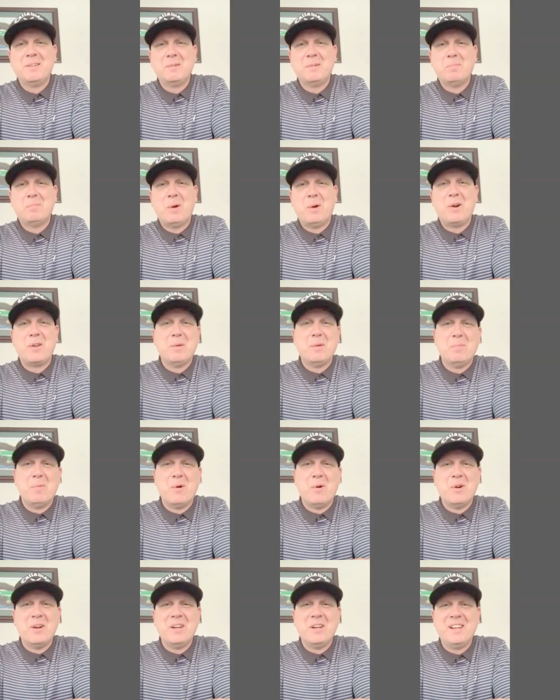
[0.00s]
part of the
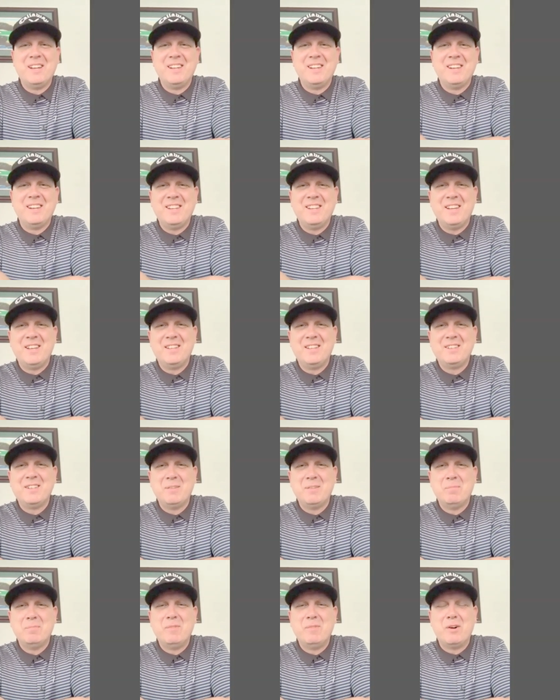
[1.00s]
morning and
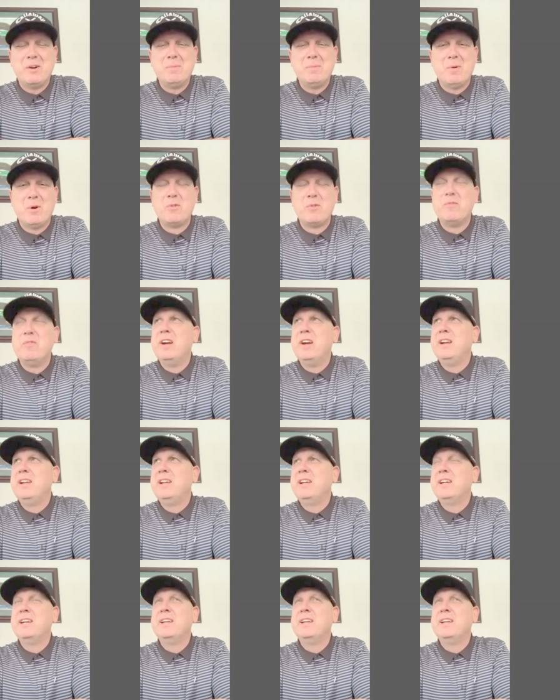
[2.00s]
very motivating.